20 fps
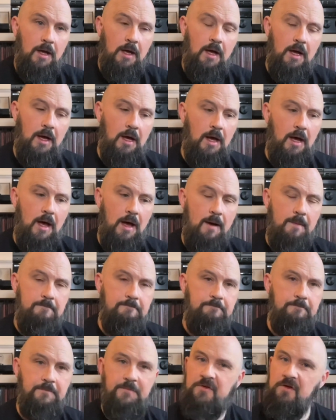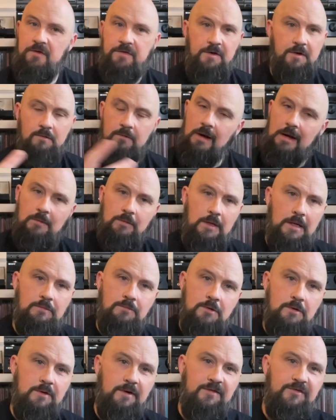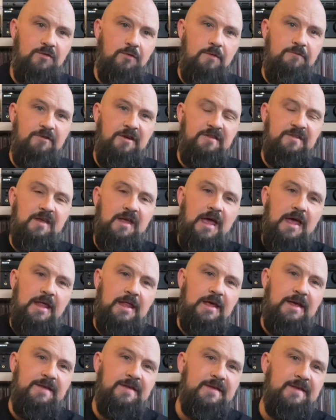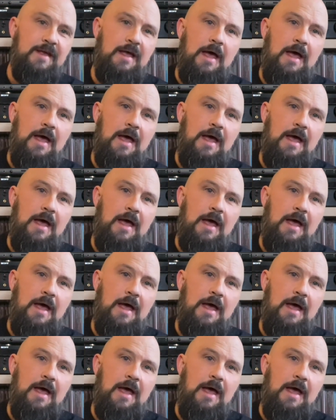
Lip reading: So I thought, right, well, I'm going to have to investigate this.